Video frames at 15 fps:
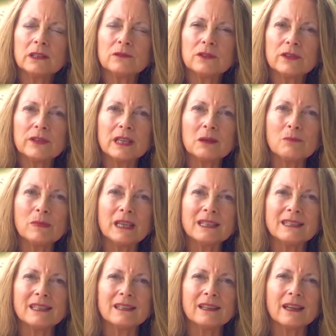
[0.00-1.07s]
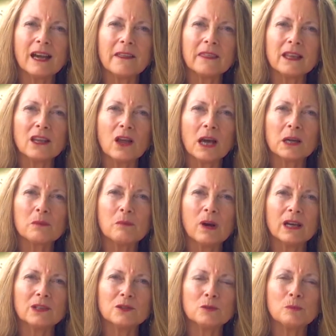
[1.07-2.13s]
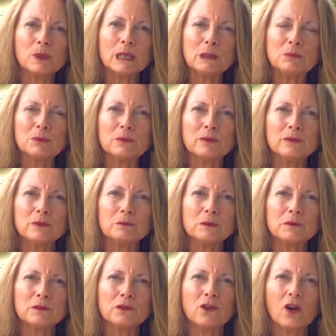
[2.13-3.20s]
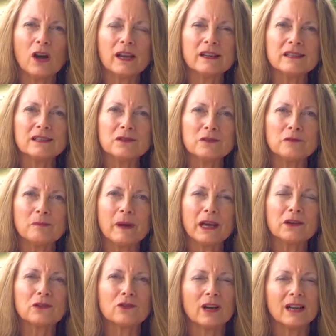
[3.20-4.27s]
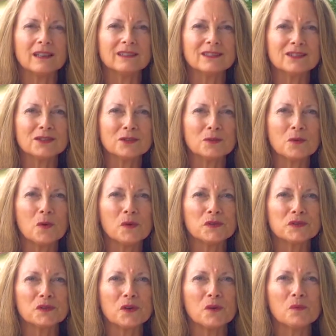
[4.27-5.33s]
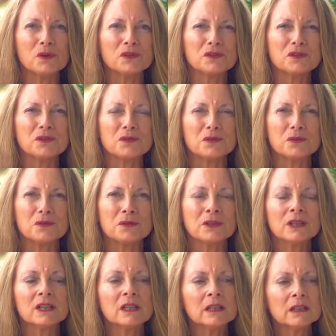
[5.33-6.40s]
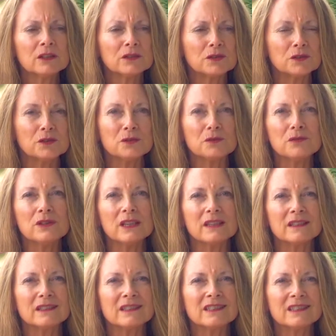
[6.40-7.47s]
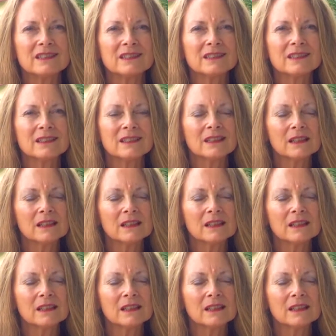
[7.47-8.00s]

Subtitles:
wonderful thing, meeting other like-minded people from a variety of backgrounds who also wanted to do this.